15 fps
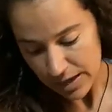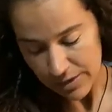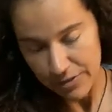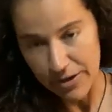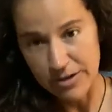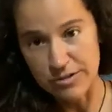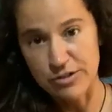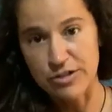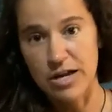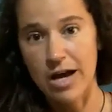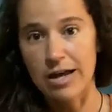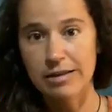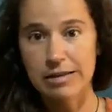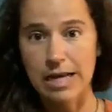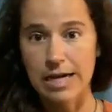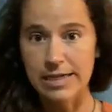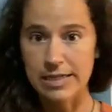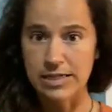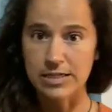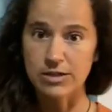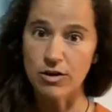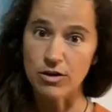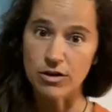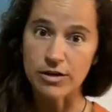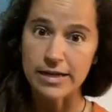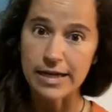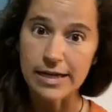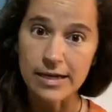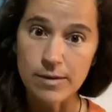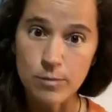there's not light and
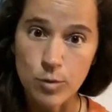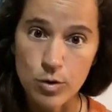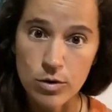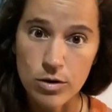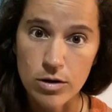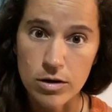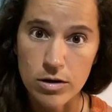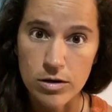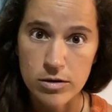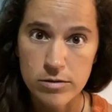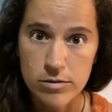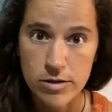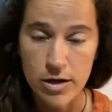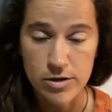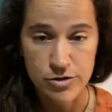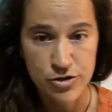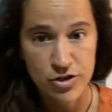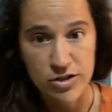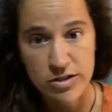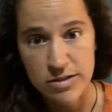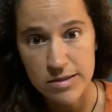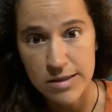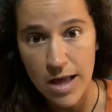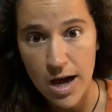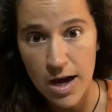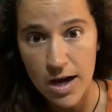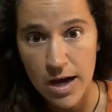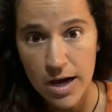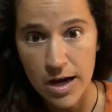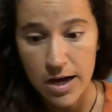dark anymore, there's just
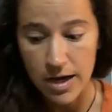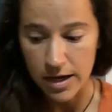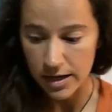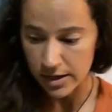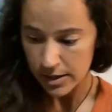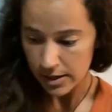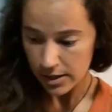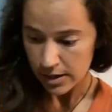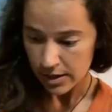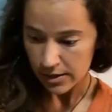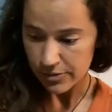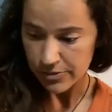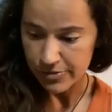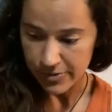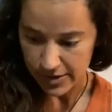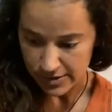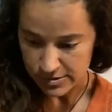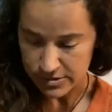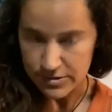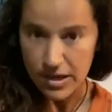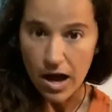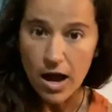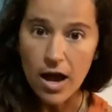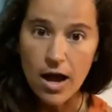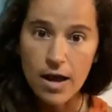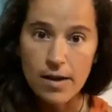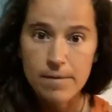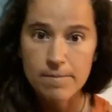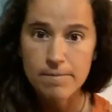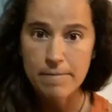light. There's
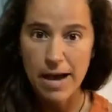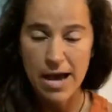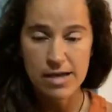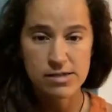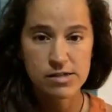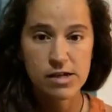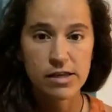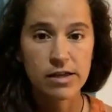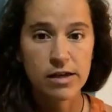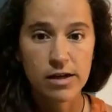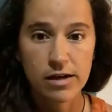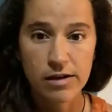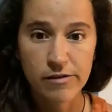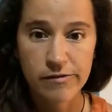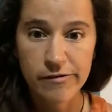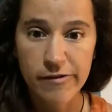not masculine and